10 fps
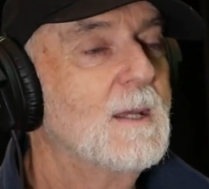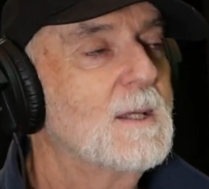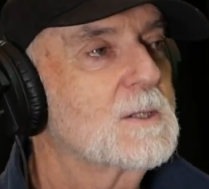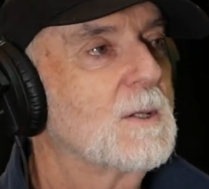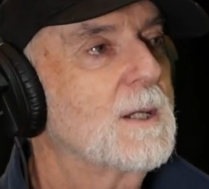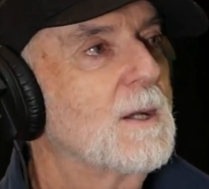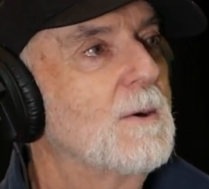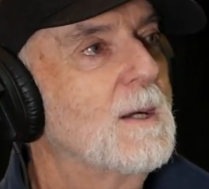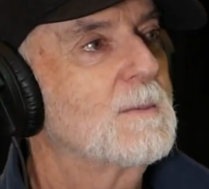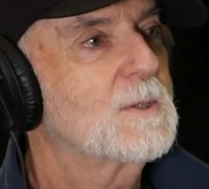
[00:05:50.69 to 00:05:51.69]
So I go
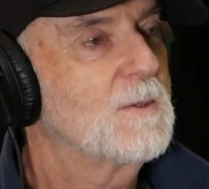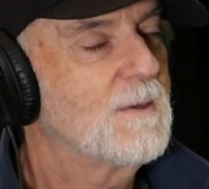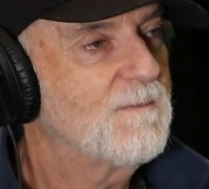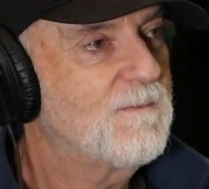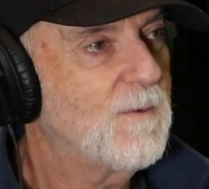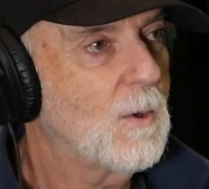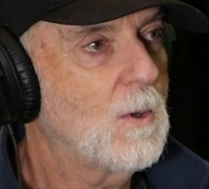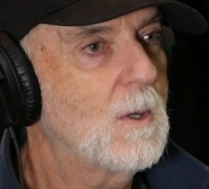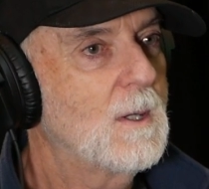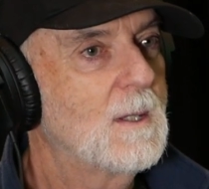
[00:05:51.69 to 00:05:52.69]
up to the
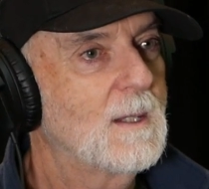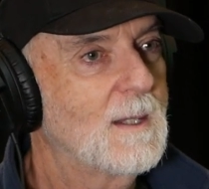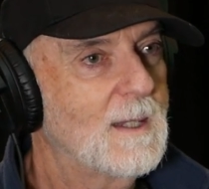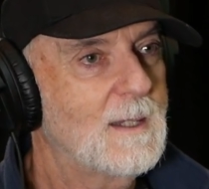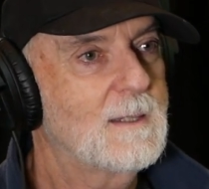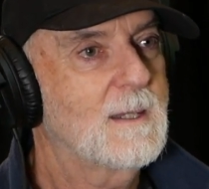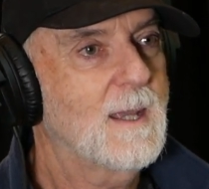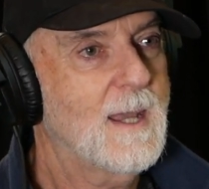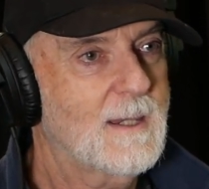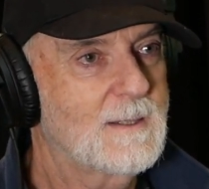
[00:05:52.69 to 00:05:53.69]
4 lead
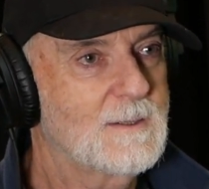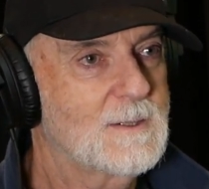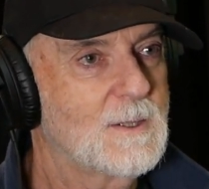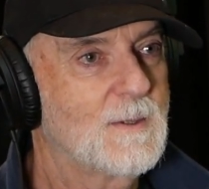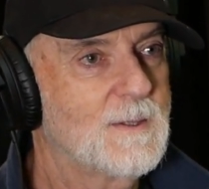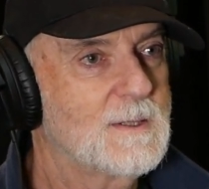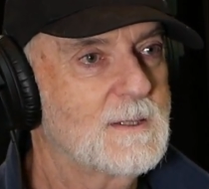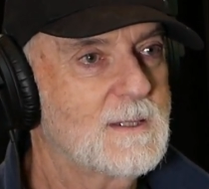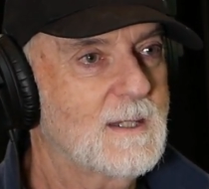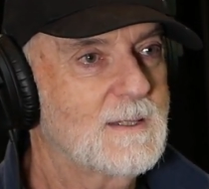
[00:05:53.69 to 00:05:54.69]
actors who are the
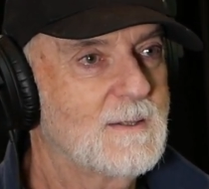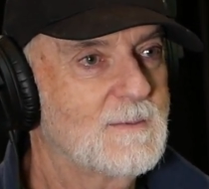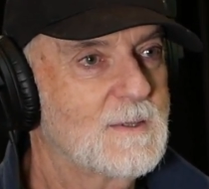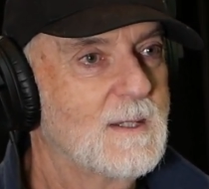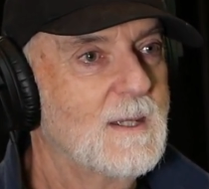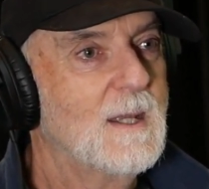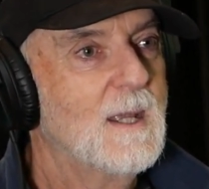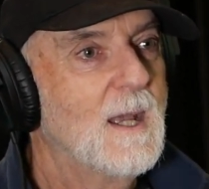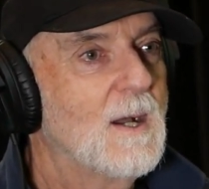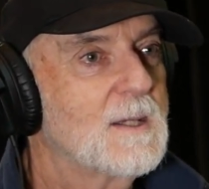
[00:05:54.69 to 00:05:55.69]
detectives.
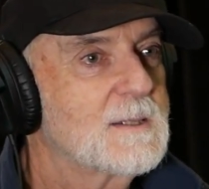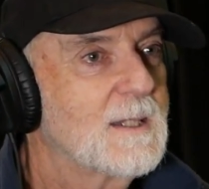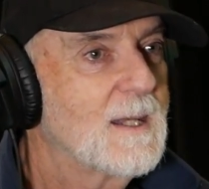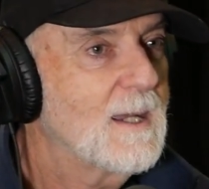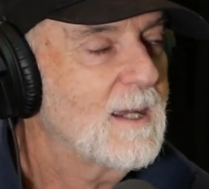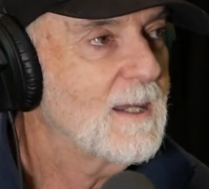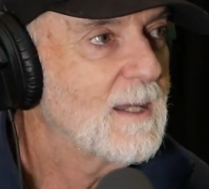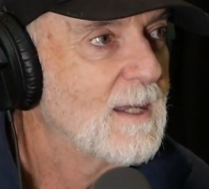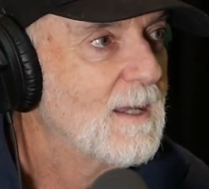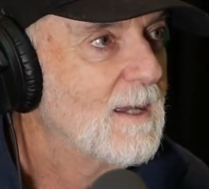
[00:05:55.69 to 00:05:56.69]
I said, hey,
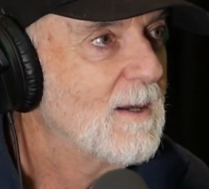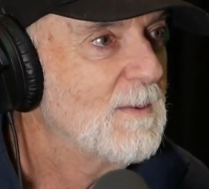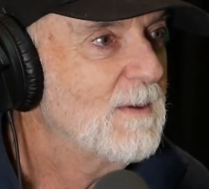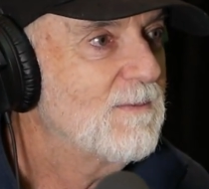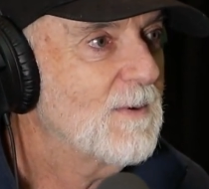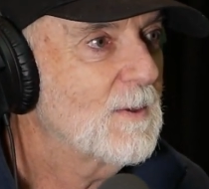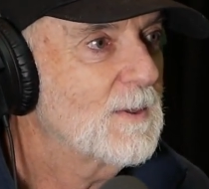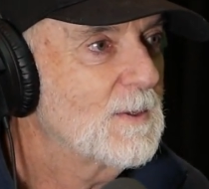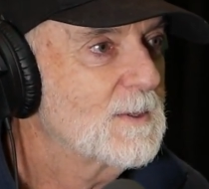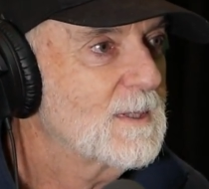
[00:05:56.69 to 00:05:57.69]
I've been following
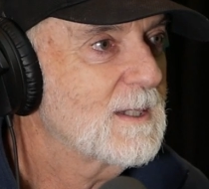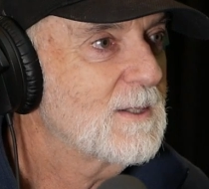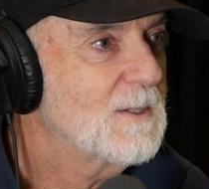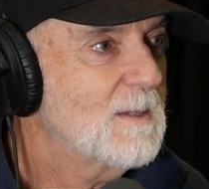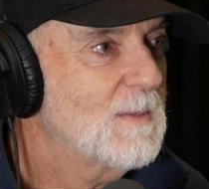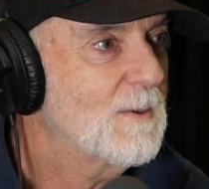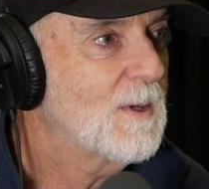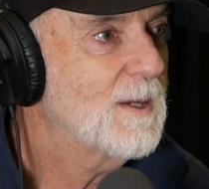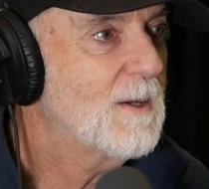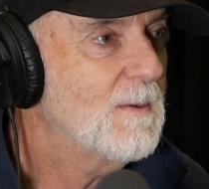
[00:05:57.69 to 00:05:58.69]
you all day. Can you give me a
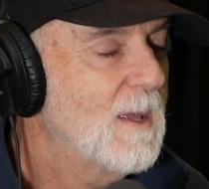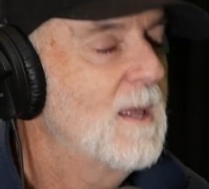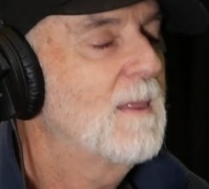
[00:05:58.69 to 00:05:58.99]
ride home?